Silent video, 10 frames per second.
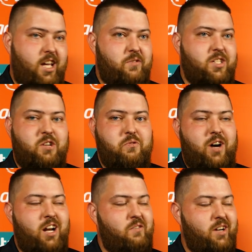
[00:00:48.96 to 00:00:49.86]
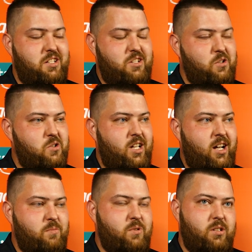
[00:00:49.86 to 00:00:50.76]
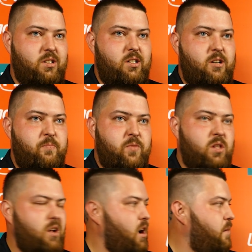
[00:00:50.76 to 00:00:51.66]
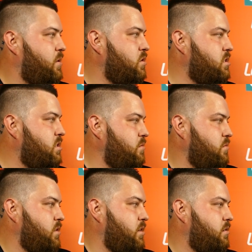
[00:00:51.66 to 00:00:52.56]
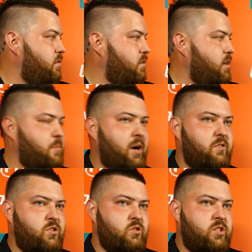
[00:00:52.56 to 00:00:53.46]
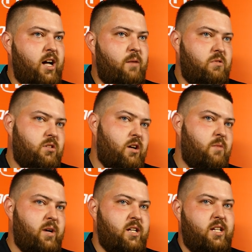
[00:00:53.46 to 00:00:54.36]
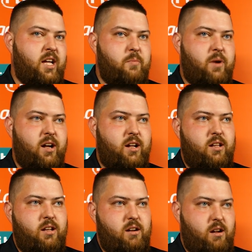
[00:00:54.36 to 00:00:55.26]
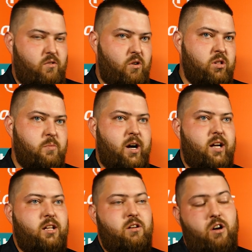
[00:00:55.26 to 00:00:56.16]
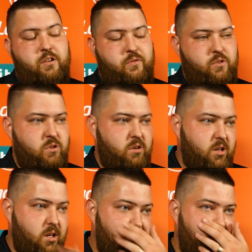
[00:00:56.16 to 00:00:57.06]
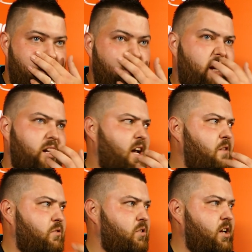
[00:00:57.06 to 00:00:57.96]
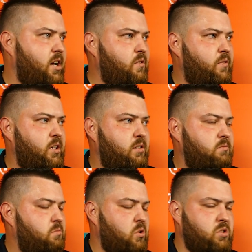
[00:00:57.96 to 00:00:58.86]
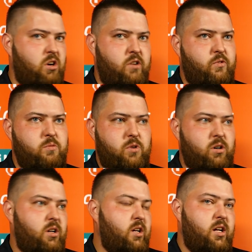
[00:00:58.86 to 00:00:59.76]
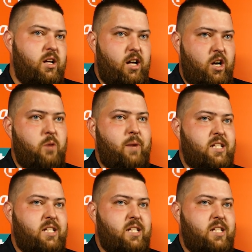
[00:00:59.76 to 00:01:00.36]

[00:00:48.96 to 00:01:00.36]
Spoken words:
Every single final I've had is a slow start, but no, because that bad of a slow start, because I managed to get back and then crawled it back and I got in front. No, I didn't get in front, did I? I don't think we wanted to go in front, but I got it back